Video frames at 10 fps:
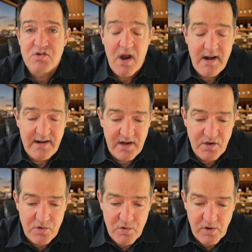tried in
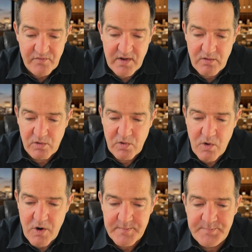a New York federal
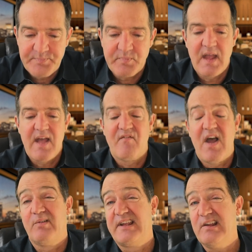court,
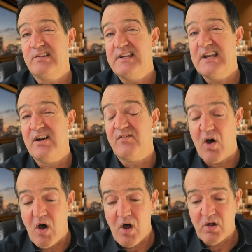found guilty of
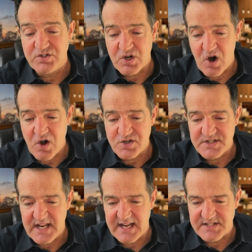all
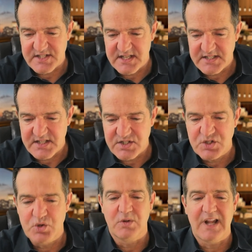charges, and
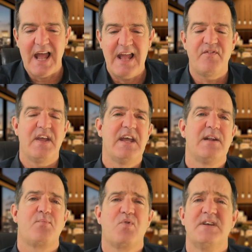sentenced to life
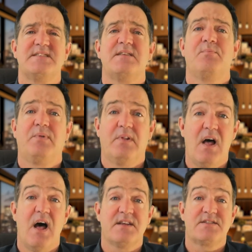in prison
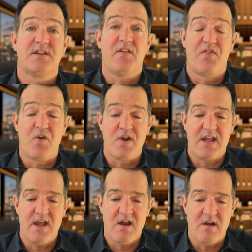plus 30
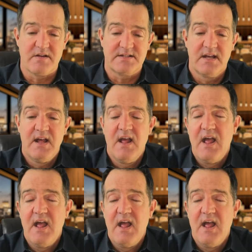years.